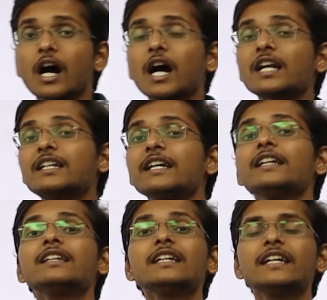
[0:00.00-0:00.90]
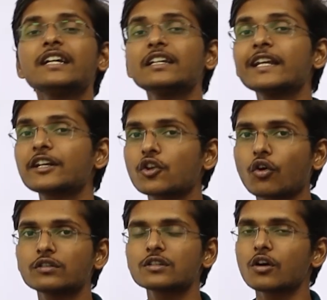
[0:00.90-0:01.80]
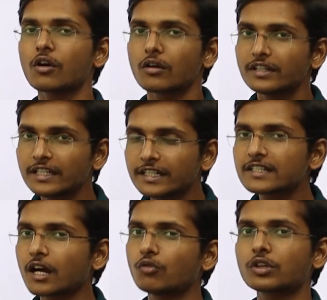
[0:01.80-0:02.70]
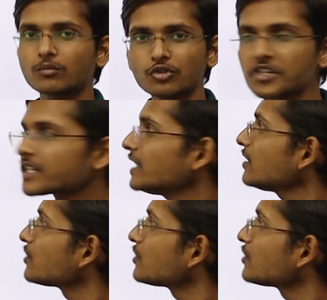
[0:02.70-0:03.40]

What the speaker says: attaining 8 electrons in its outermost shell,